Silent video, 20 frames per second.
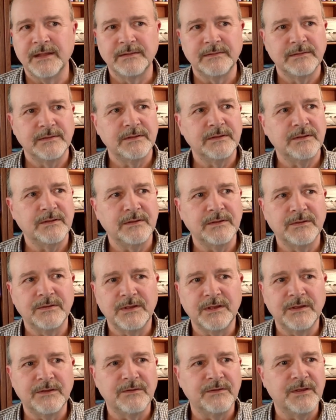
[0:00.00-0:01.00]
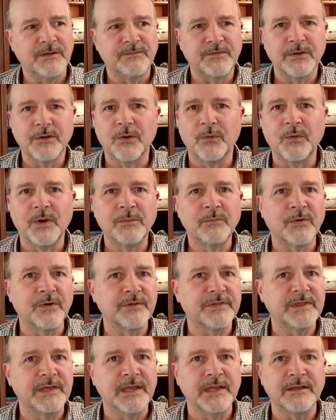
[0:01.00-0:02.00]
if you go one more
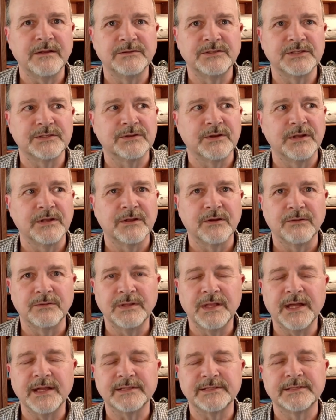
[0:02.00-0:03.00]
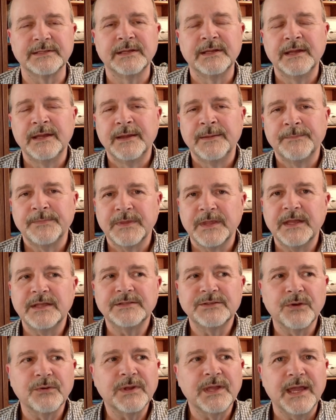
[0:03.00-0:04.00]
thing, you're just going to go nuts.
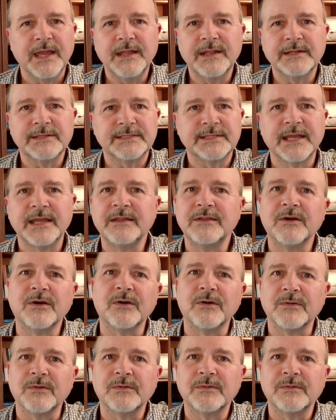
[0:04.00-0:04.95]
It's okay to say no.